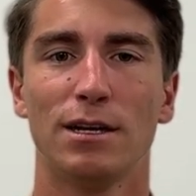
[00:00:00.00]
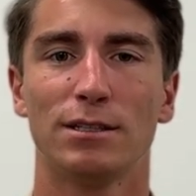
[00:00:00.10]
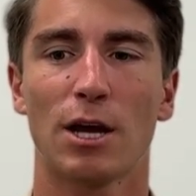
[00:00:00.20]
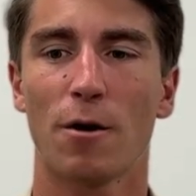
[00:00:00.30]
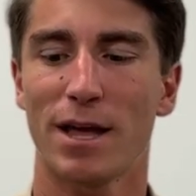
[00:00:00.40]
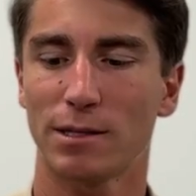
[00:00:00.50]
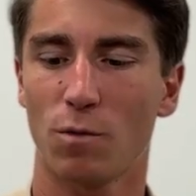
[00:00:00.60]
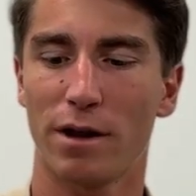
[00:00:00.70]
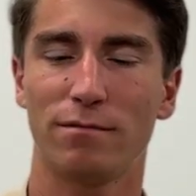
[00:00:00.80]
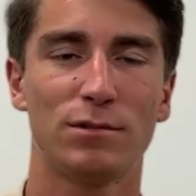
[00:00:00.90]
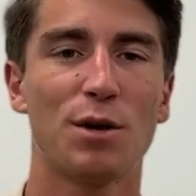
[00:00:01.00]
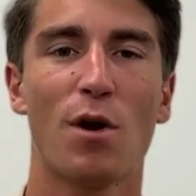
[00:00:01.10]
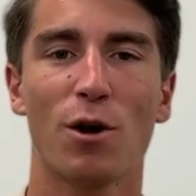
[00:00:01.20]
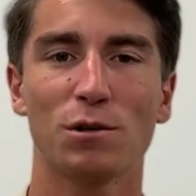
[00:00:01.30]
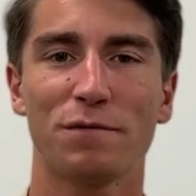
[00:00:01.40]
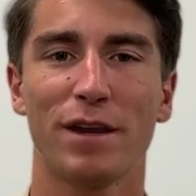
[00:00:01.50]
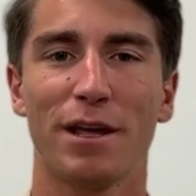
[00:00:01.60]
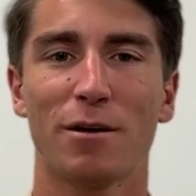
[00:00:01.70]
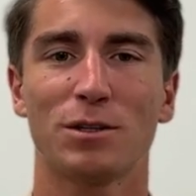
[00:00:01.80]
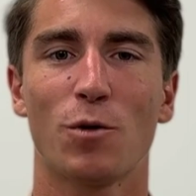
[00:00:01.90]
So that's what tomorrow's
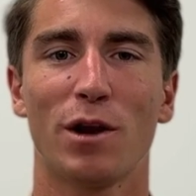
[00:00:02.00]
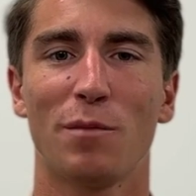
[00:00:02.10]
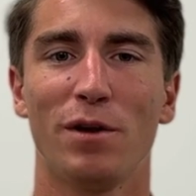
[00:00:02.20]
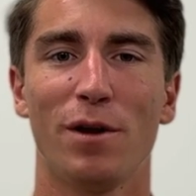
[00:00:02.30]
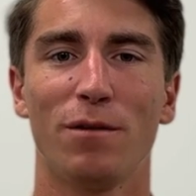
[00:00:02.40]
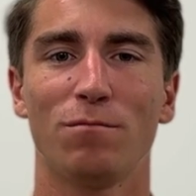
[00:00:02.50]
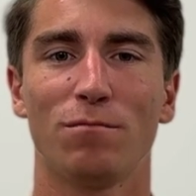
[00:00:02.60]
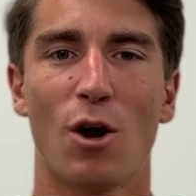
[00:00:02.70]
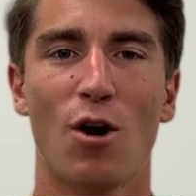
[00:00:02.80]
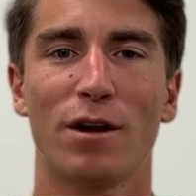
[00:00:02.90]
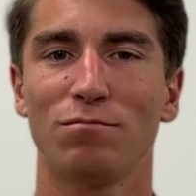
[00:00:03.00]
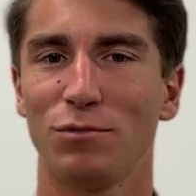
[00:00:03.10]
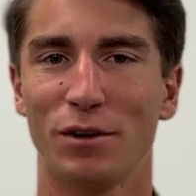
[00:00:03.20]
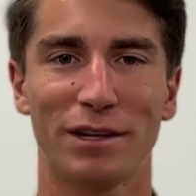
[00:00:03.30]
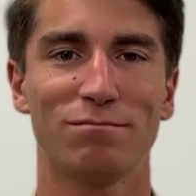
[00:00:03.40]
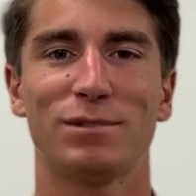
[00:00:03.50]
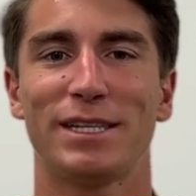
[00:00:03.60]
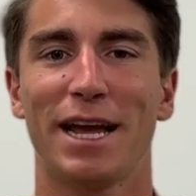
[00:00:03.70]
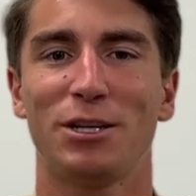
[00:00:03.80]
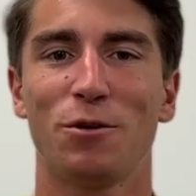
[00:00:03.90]
video is going to be on. You can
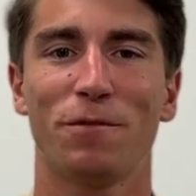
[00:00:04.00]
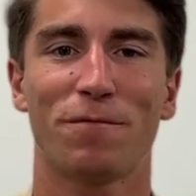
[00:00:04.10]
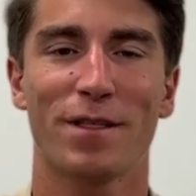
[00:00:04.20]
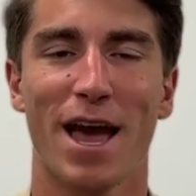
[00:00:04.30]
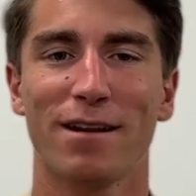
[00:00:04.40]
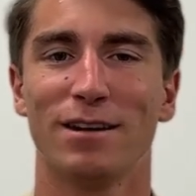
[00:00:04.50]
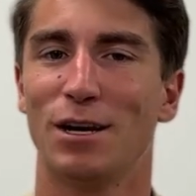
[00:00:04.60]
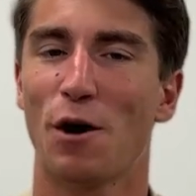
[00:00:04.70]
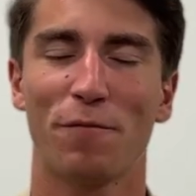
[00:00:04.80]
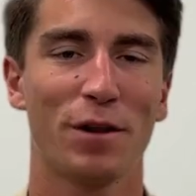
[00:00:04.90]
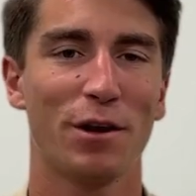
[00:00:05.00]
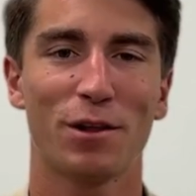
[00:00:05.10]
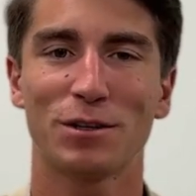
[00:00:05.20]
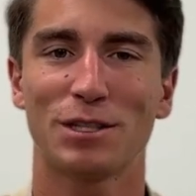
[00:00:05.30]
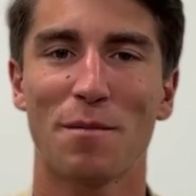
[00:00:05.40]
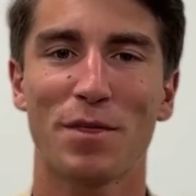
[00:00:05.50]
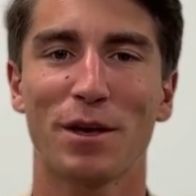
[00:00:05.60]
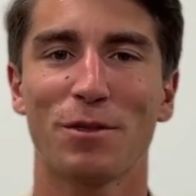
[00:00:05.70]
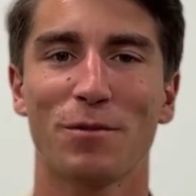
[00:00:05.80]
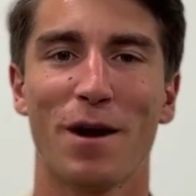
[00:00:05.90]
stay tuned for that. Hopefully you learned
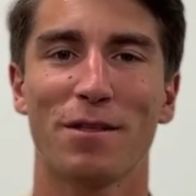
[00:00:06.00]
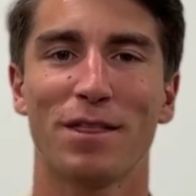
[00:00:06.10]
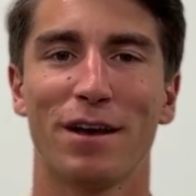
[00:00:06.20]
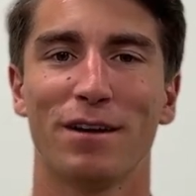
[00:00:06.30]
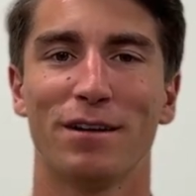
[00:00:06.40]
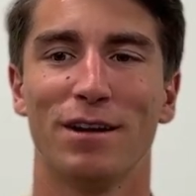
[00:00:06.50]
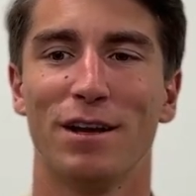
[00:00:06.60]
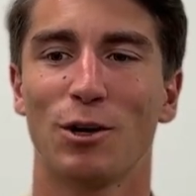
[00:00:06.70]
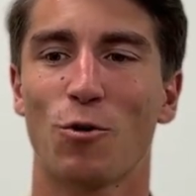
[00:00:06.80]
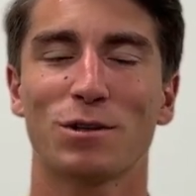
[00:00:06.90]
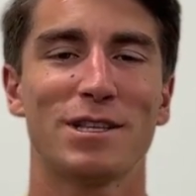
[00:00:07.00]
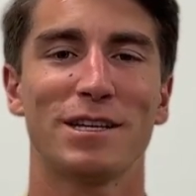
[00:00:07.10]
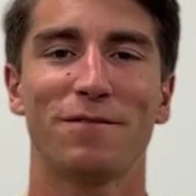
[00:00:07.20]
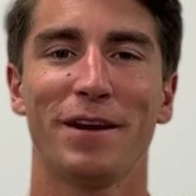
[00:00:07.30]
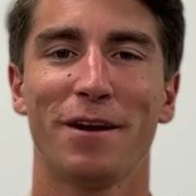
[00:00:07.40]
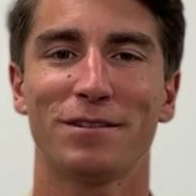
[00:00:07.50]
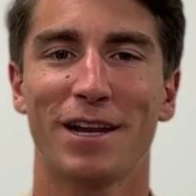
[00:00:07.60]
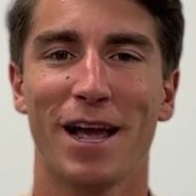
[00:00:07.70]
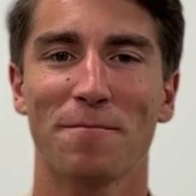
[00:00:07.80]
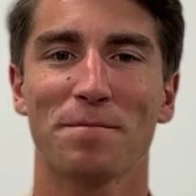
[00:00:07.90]
something throughout the course of this video
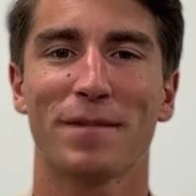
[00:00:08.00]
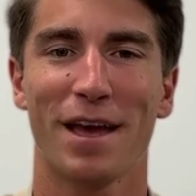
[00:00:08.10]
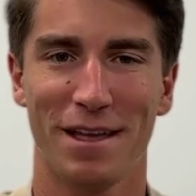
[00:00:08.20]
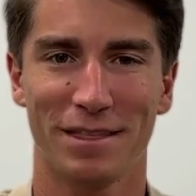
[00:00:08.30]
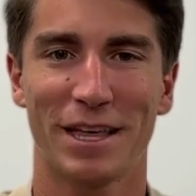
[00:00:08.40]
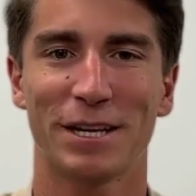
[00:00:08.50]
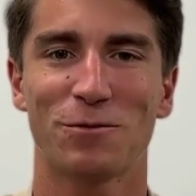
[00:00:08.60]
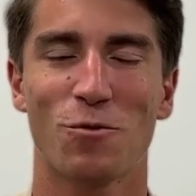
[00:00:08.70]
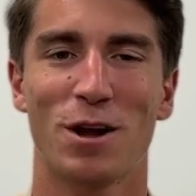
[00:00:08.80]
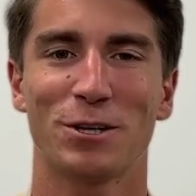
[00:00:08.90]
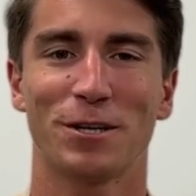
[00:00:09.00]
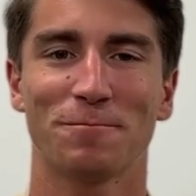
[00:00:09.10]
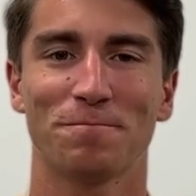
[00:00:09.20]
today, and thanks for watching.